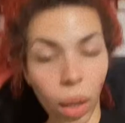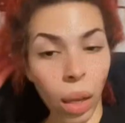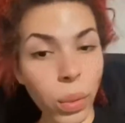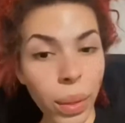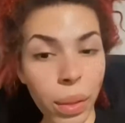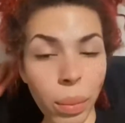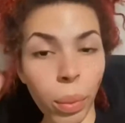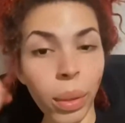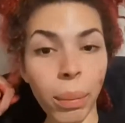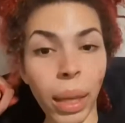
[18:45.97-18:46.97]
So
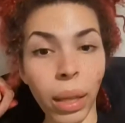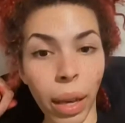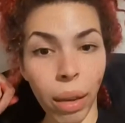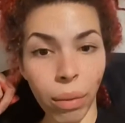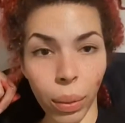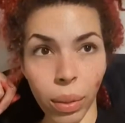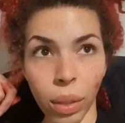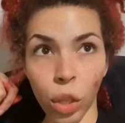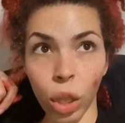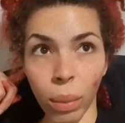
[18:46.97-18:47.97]
balanced diet.
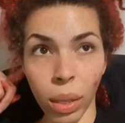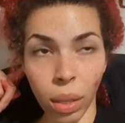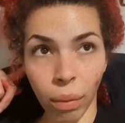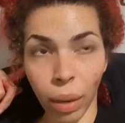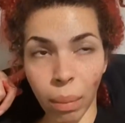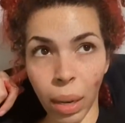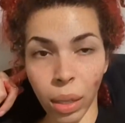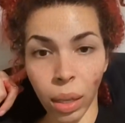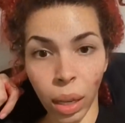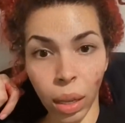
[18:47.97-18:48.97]
So at this point in
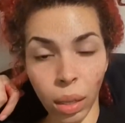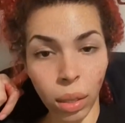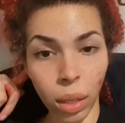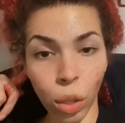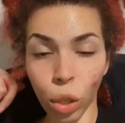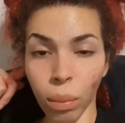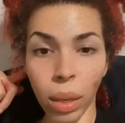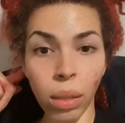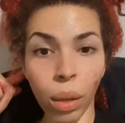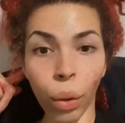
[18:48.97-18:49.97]
my life, I was teaching
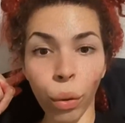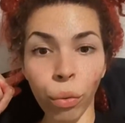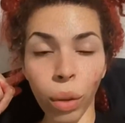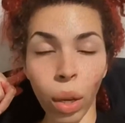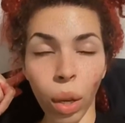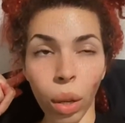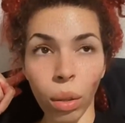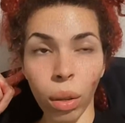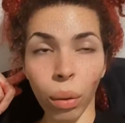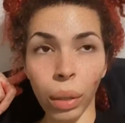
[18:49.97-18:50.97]
myself how to
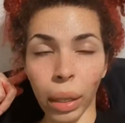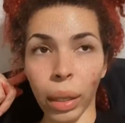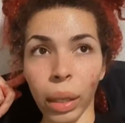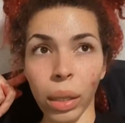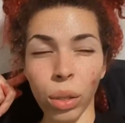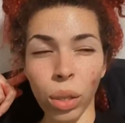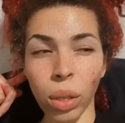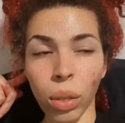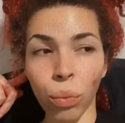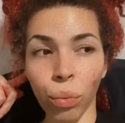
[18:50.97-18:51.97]
meditate and teaching
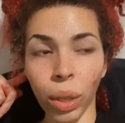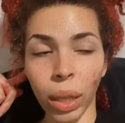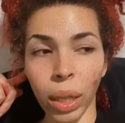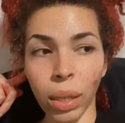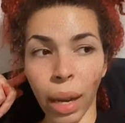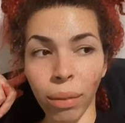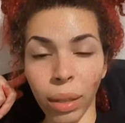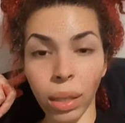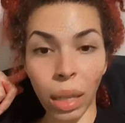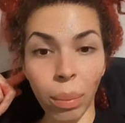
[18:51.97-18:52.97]
myself
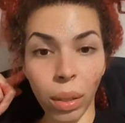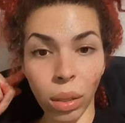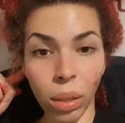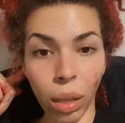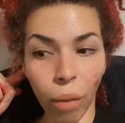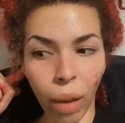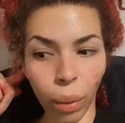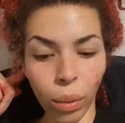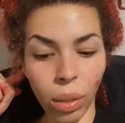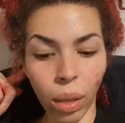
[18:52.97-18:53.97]
yoga and just
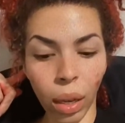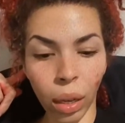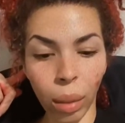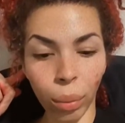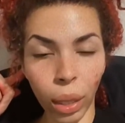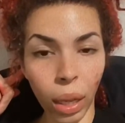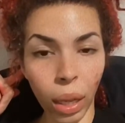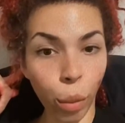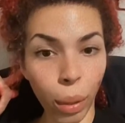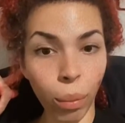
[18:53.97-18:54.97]
really diving
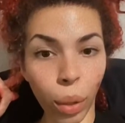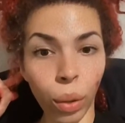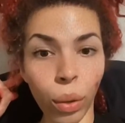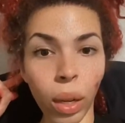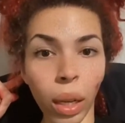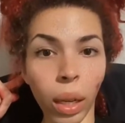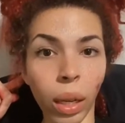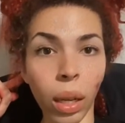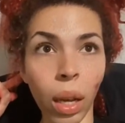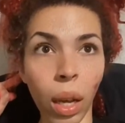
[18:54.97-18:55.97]
deep into self. I was
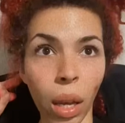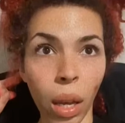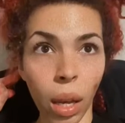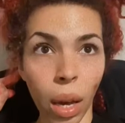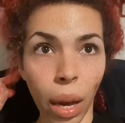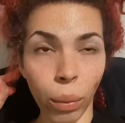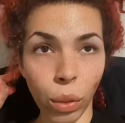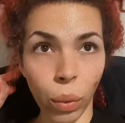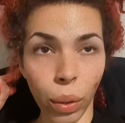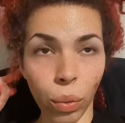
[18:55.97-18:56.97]
in a complete
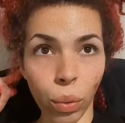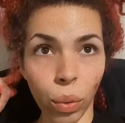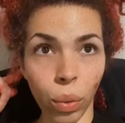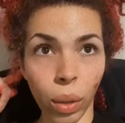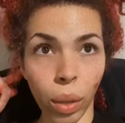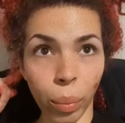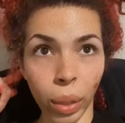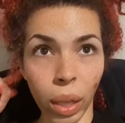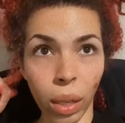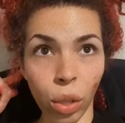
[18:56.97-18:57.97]
hermit mode, and
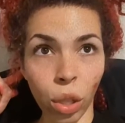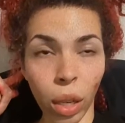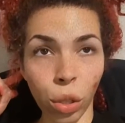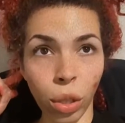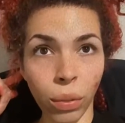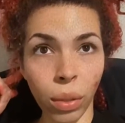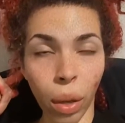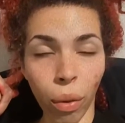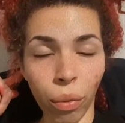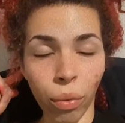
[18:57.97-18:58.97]
I was
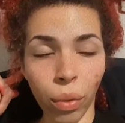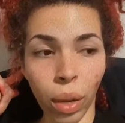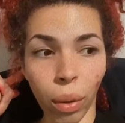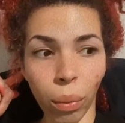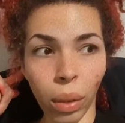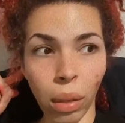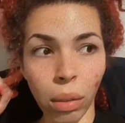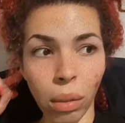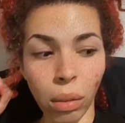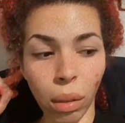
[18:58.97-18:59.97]
going through a complete
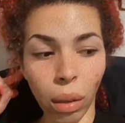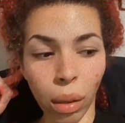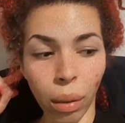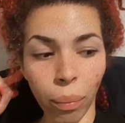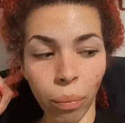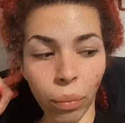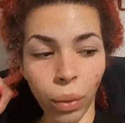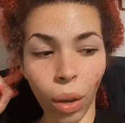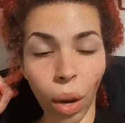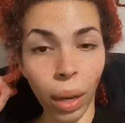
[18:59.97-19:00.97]
initiation of
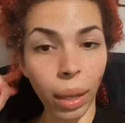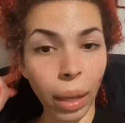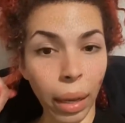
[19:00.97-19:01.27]
self that